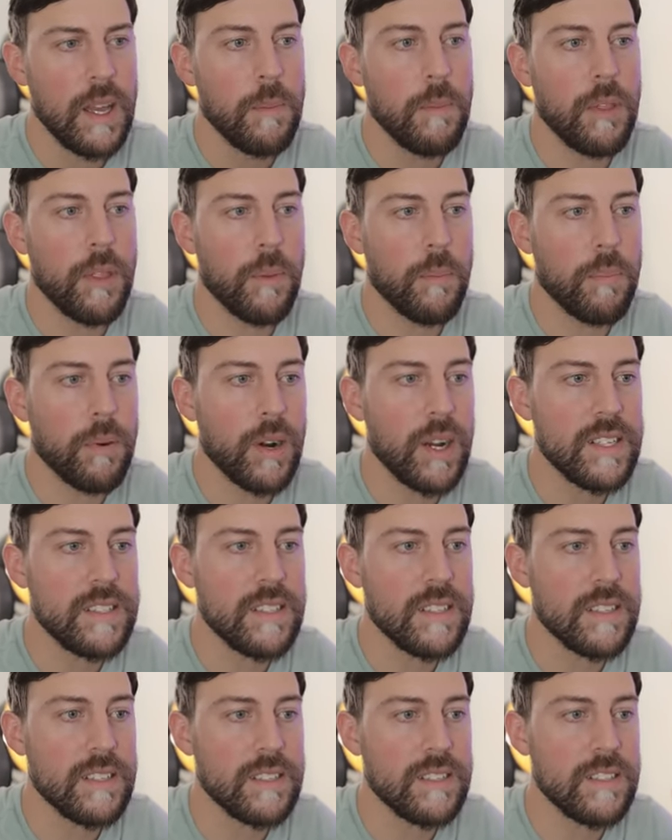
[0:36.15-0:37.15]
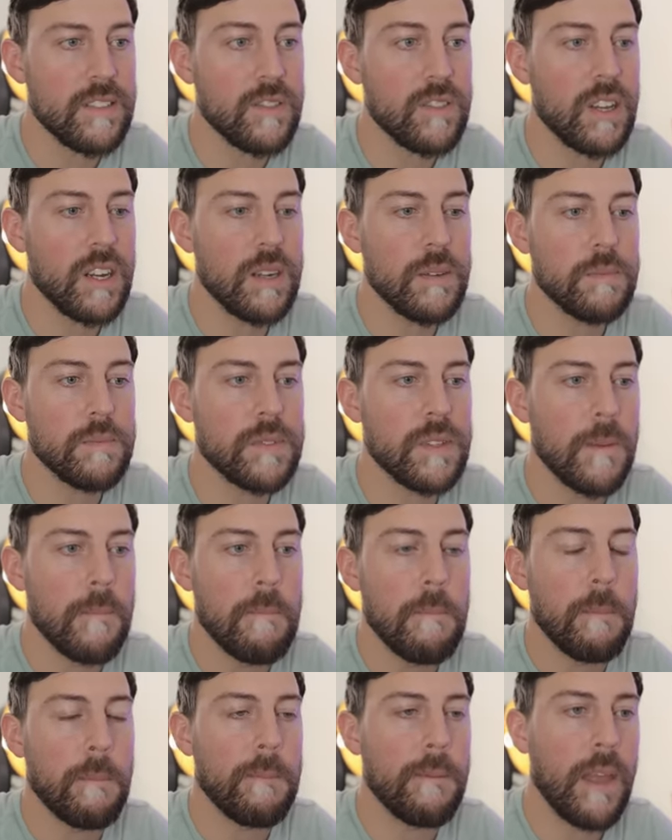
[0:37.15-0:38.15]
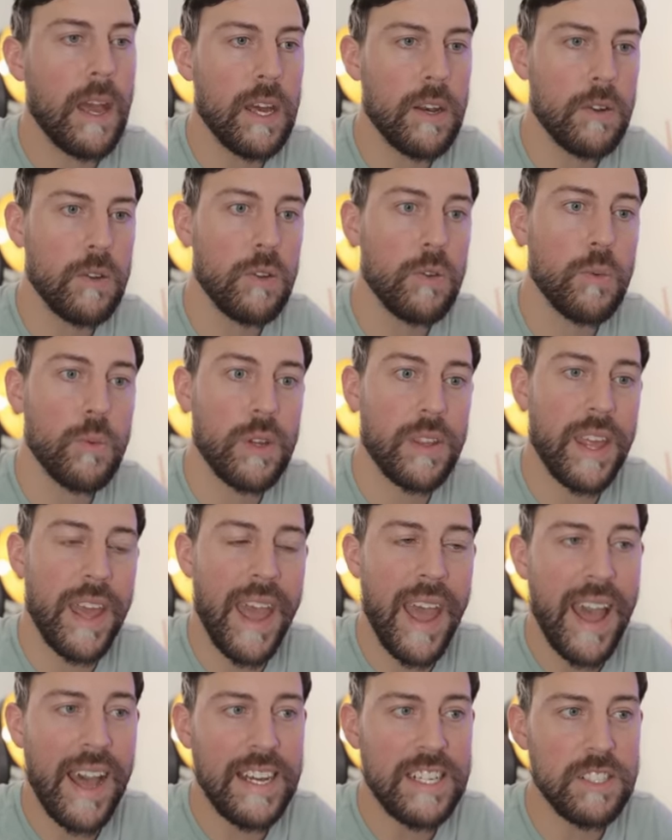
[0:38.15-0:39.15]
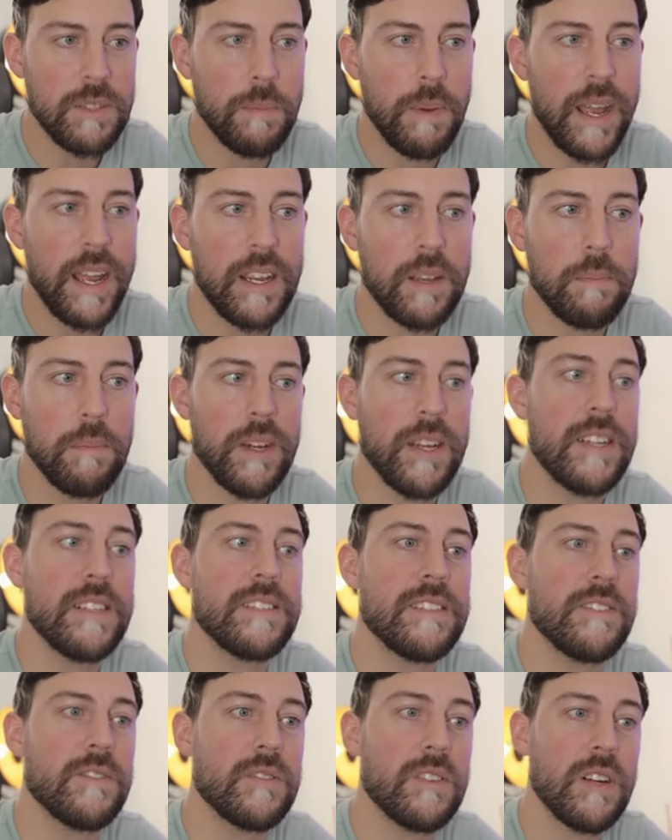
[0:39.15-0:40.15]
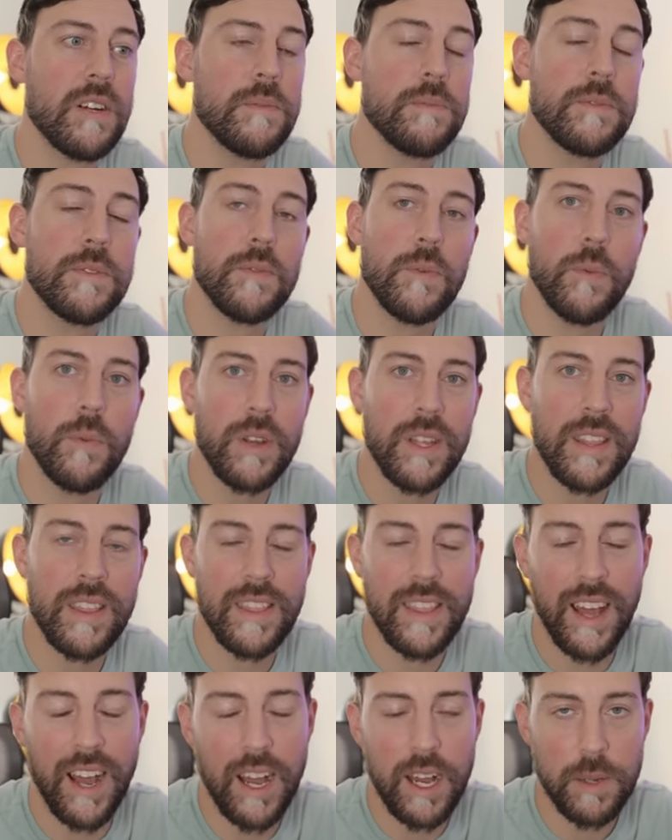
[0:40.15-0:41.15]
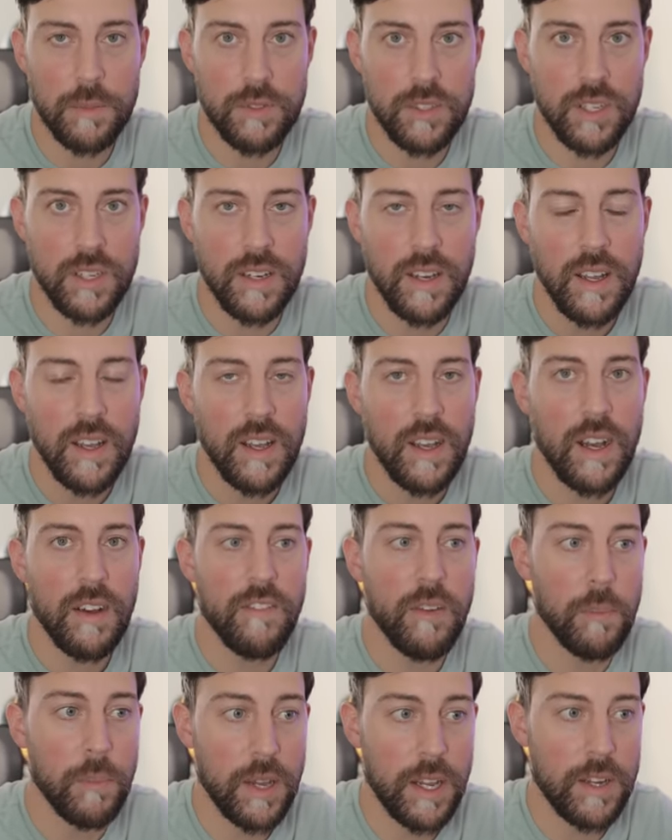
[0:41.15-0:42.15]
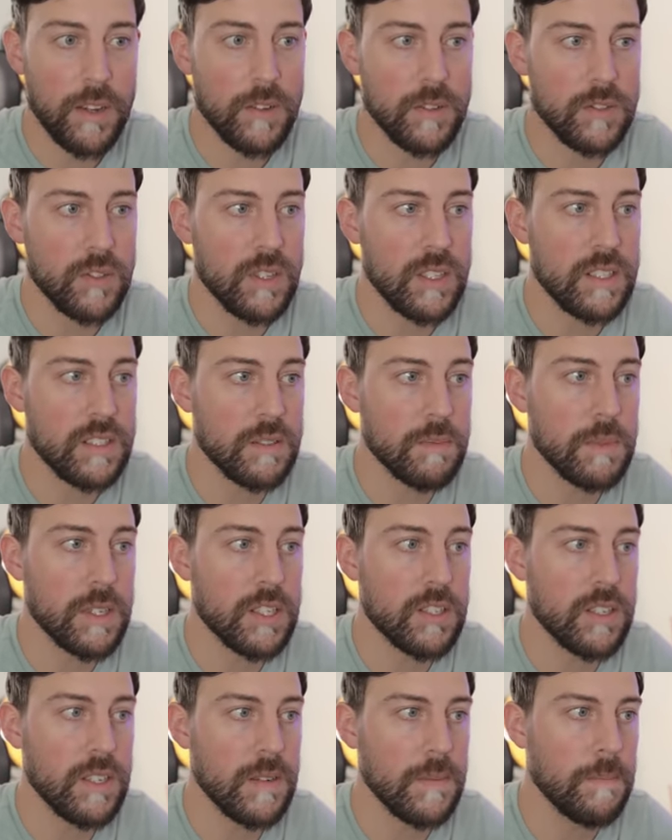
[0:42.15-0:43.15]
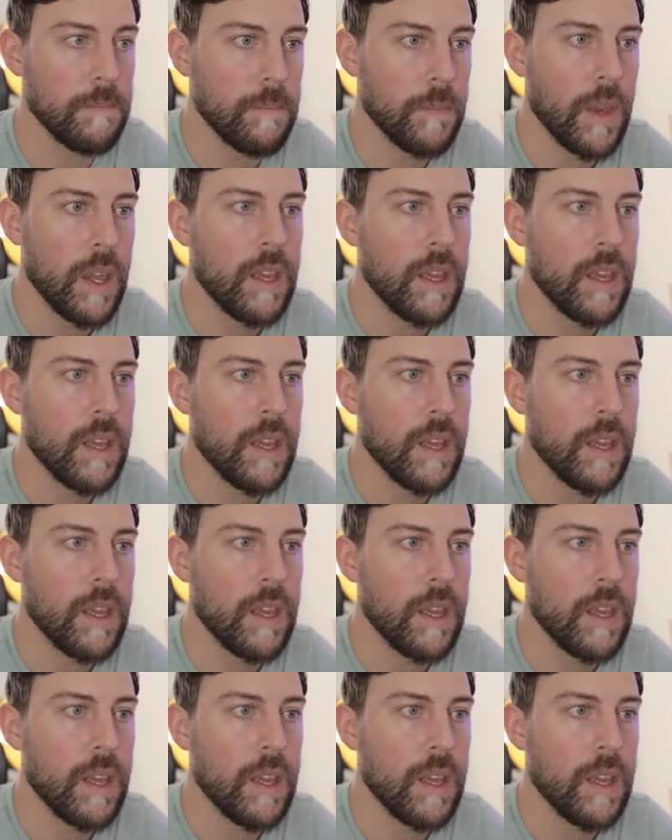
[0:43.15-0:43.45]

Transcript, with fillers: But the Impreza still comes not only with a hatchback, but it still comes with the option of a manual transmission.